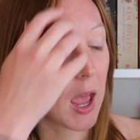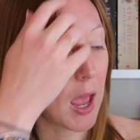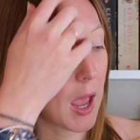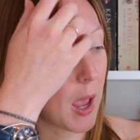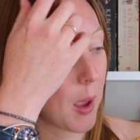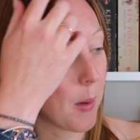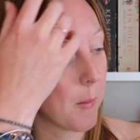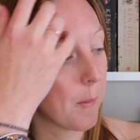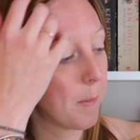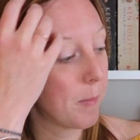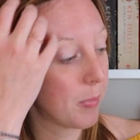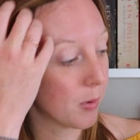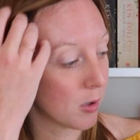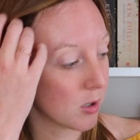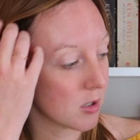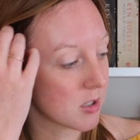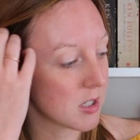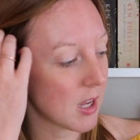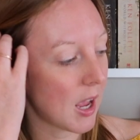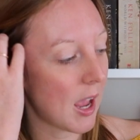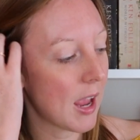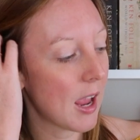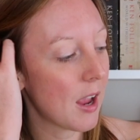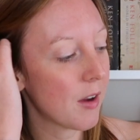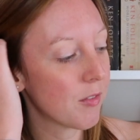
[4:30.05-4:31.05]
Uh,
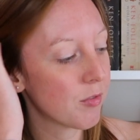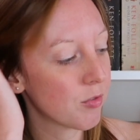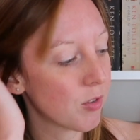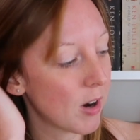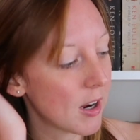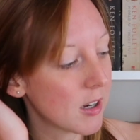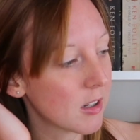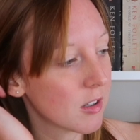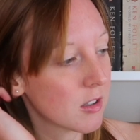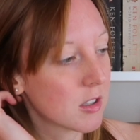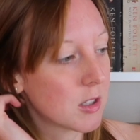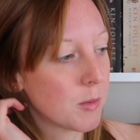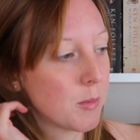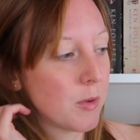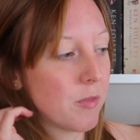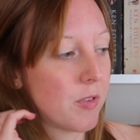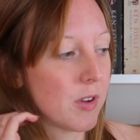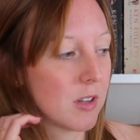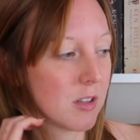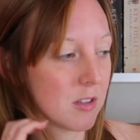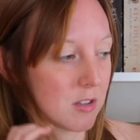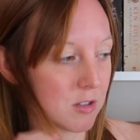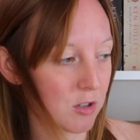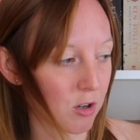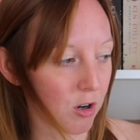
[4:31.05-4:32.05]
but I have read some of
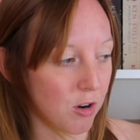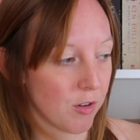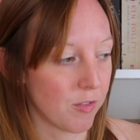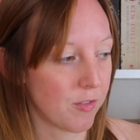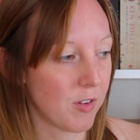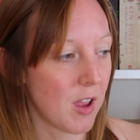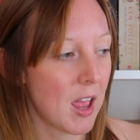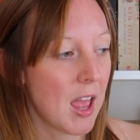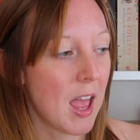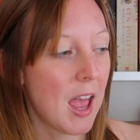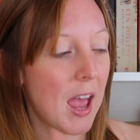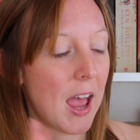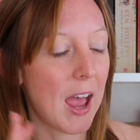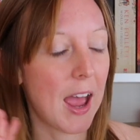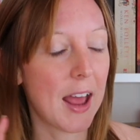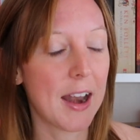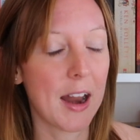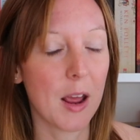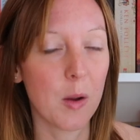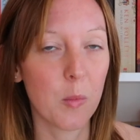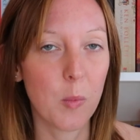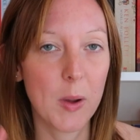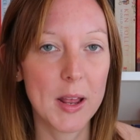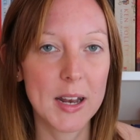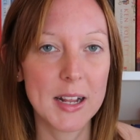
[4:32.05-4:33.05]
his stuff,
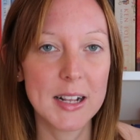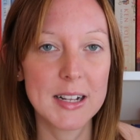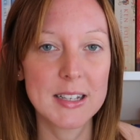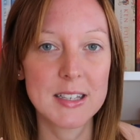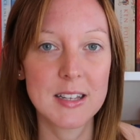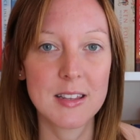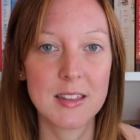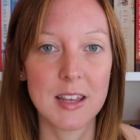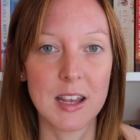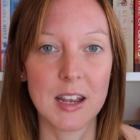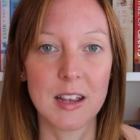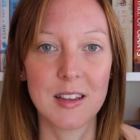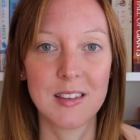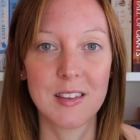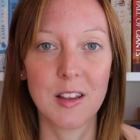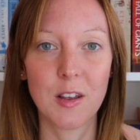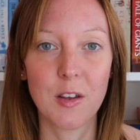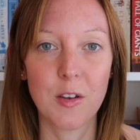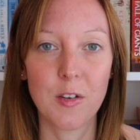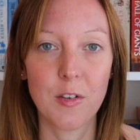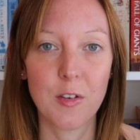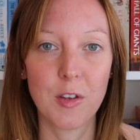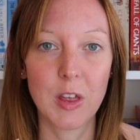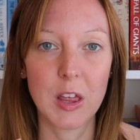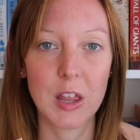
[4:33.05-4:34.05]
and I went into this
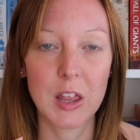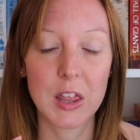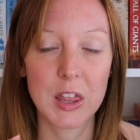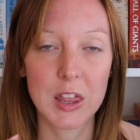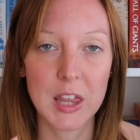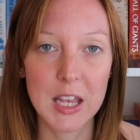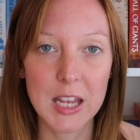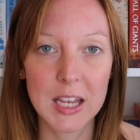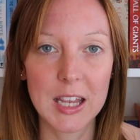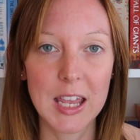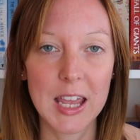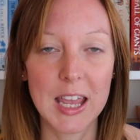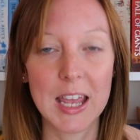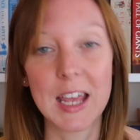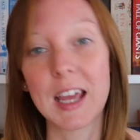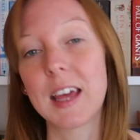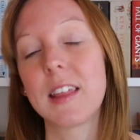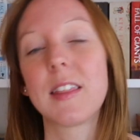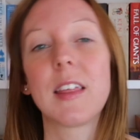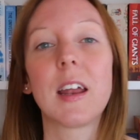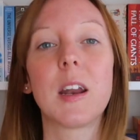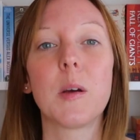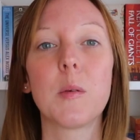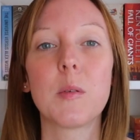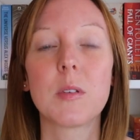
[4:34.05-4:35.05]

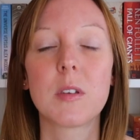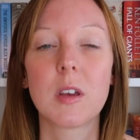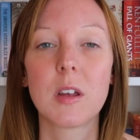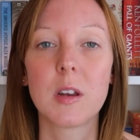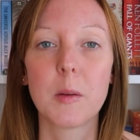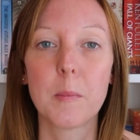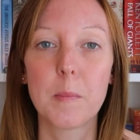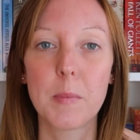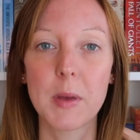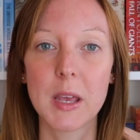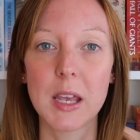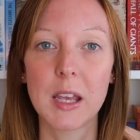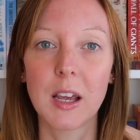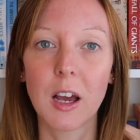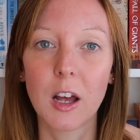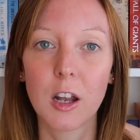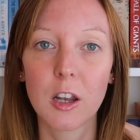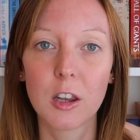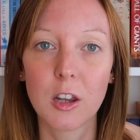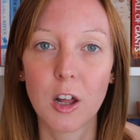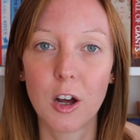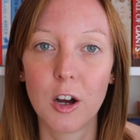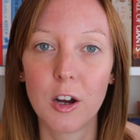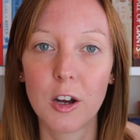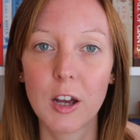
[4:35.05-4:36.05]
thinking that it was going to be
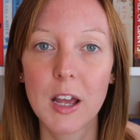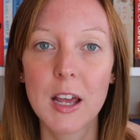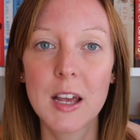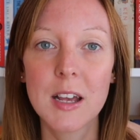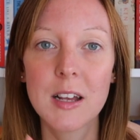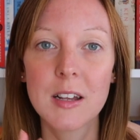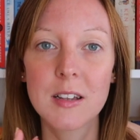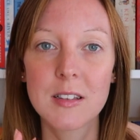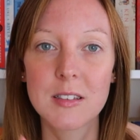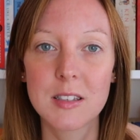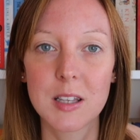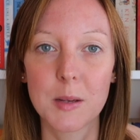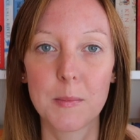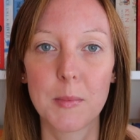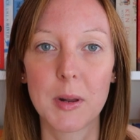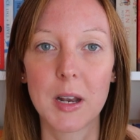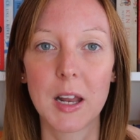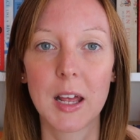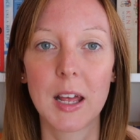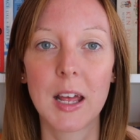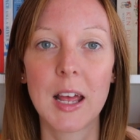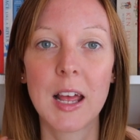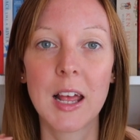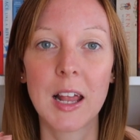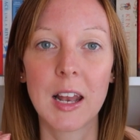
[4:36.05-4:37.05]
along
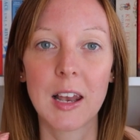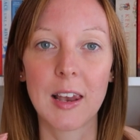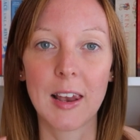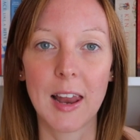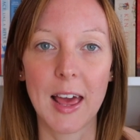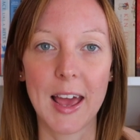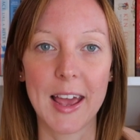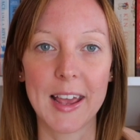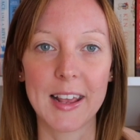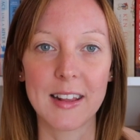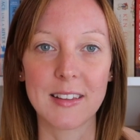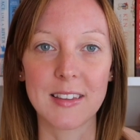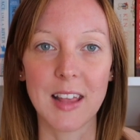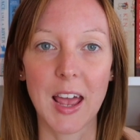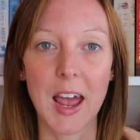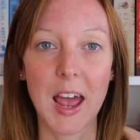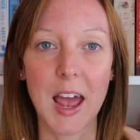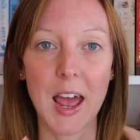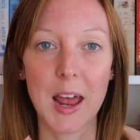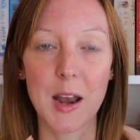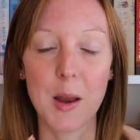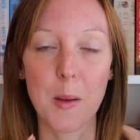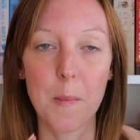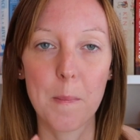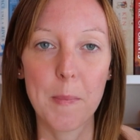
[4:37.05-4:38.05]
similar lines,
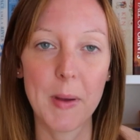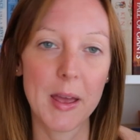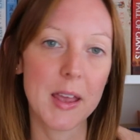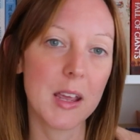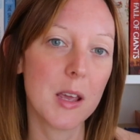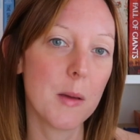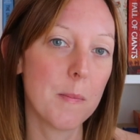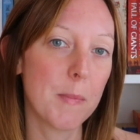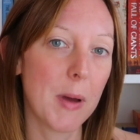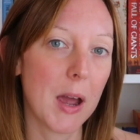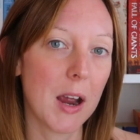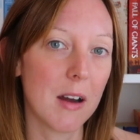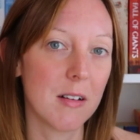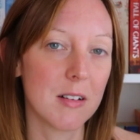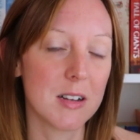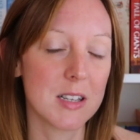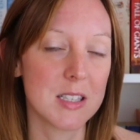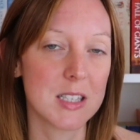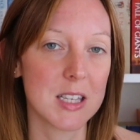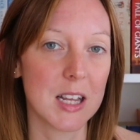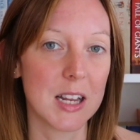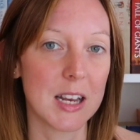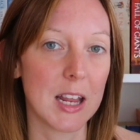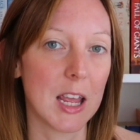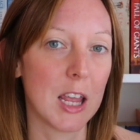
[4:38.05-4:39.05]
and by
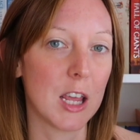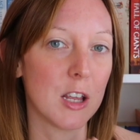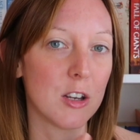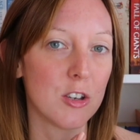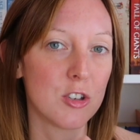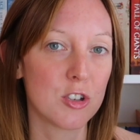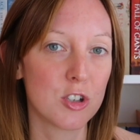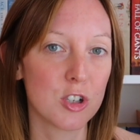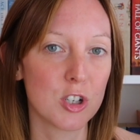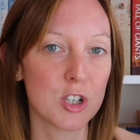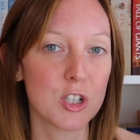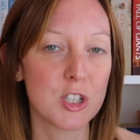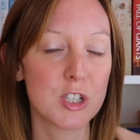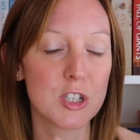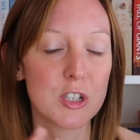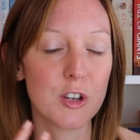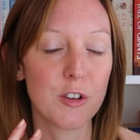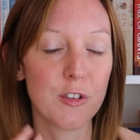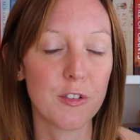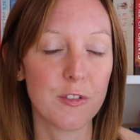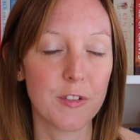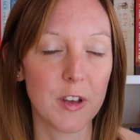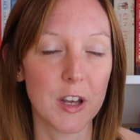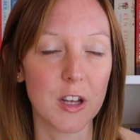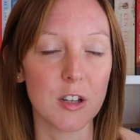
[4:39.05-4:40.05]
comparison, it just
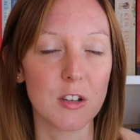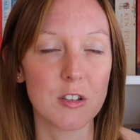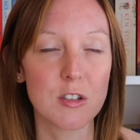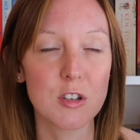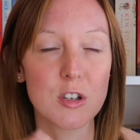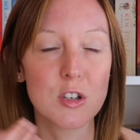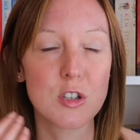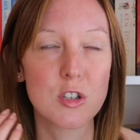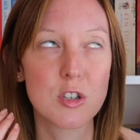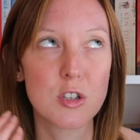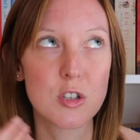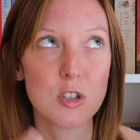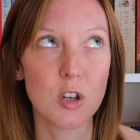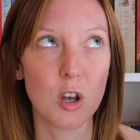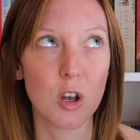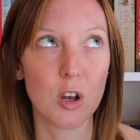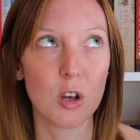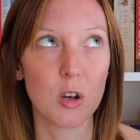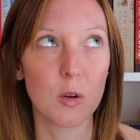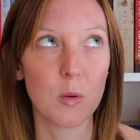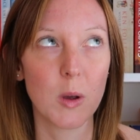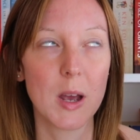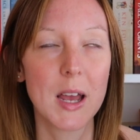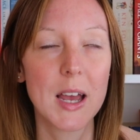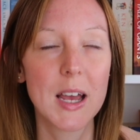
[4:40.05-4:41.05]
felt
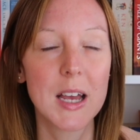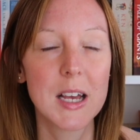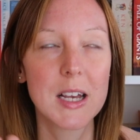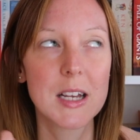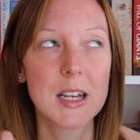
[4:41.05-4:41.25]
so